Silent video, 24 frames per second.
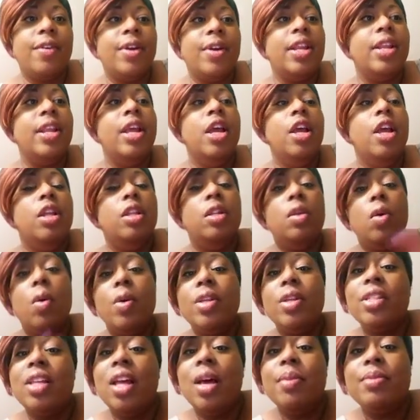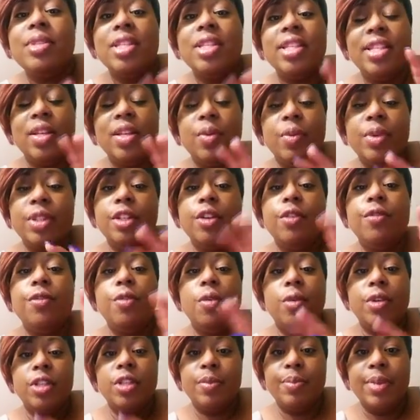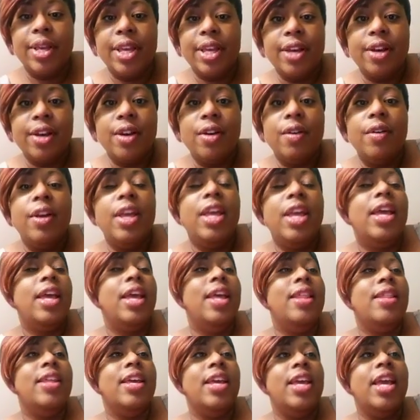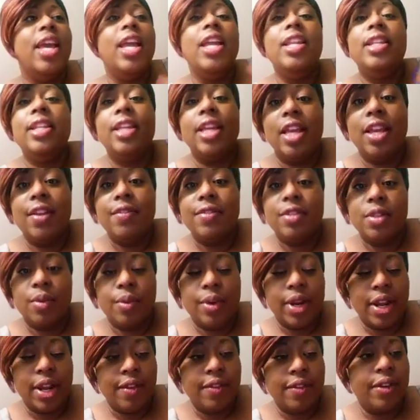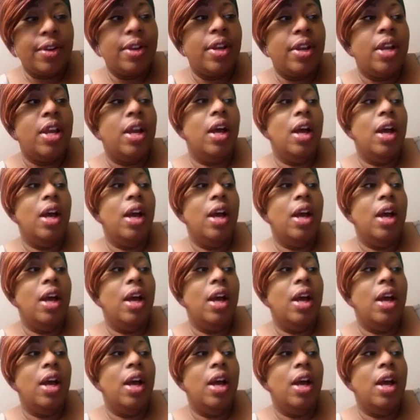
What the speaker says: and Lawrence comes and sit with them for a spell, and then he leaves or whatever.